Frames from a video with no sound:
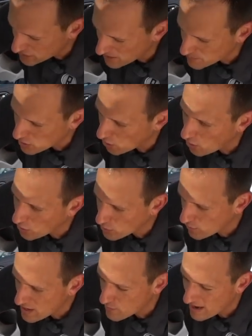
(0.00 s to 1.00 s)
comes all the
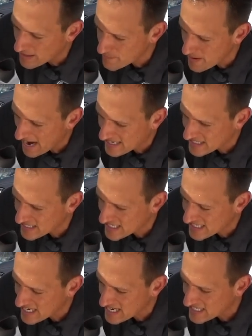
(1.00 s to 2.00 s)
way around the backs of the
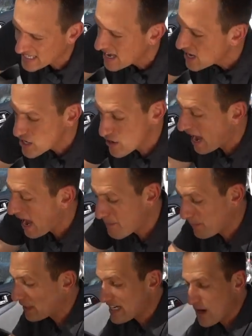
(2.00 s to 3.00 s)
seats. You
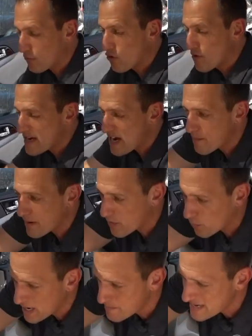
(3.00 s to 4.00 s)
have plenty of room in here, but
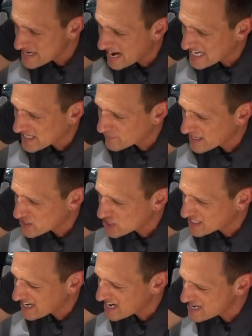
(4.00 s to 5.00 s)
it would have been nice if they
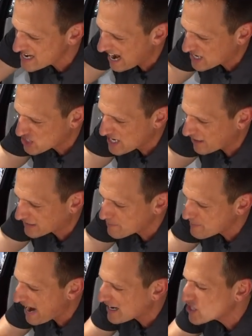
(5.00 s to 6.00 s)
just kind of notched out the
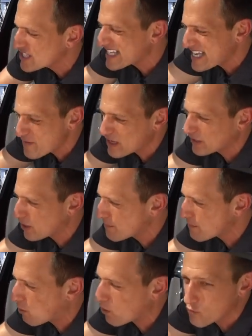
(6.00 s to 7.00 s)
back just to give you a little
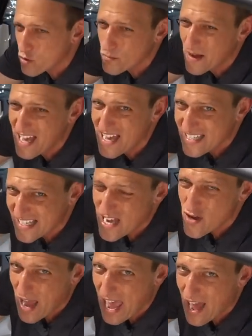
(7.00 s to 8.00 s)
bit more room. Say
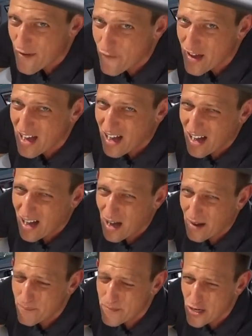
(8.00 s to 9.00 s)
you have,
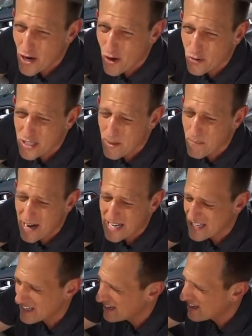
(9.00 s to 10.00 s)
uh, you know,
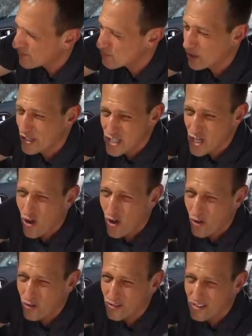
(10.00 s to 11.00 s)
somebody really
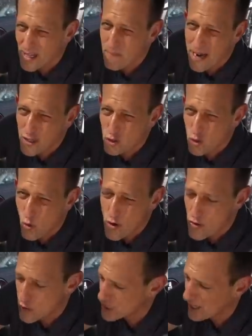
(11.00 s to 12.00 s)
tall like Michael
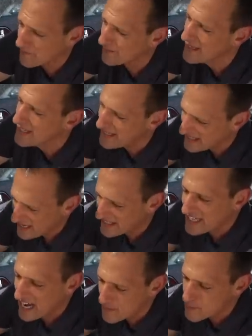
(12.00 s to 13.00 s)
Jordan or something, and
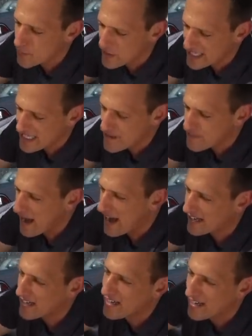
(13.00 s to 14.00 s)
they got to move the seat
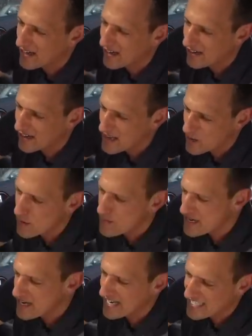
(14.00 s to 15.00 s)
back. Uh, it
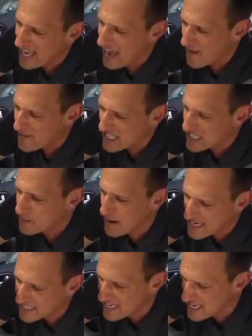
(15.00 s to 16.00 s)
would be nice to have that
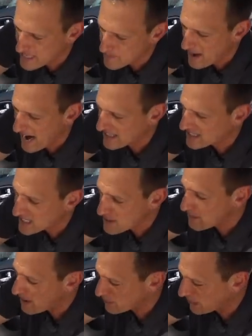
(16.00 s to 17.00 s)
space in the back of the seat, but I'm